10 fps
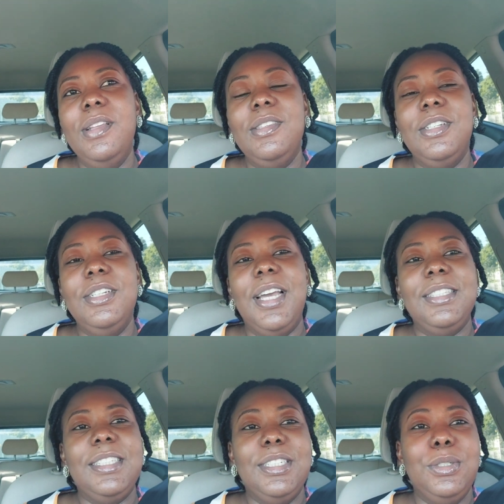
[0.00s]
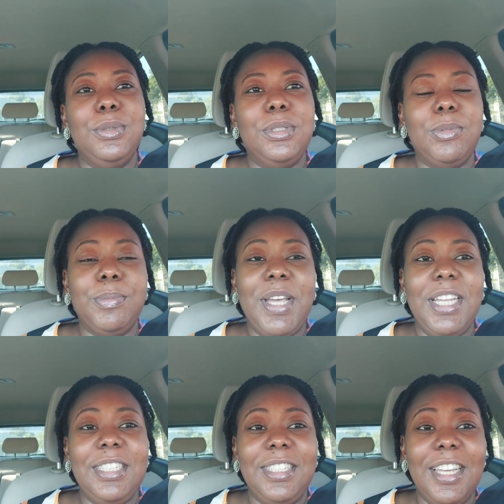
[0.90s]
so you guys can know some of my
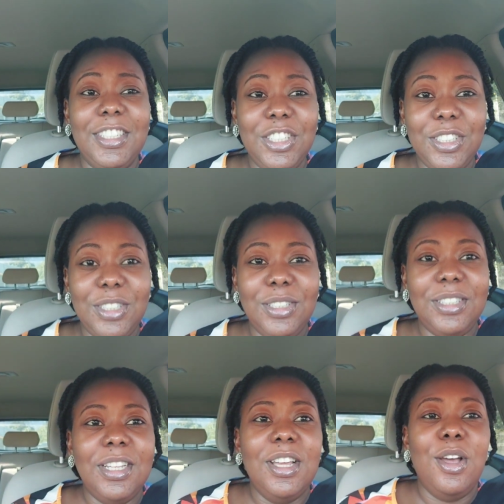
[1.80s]
intentions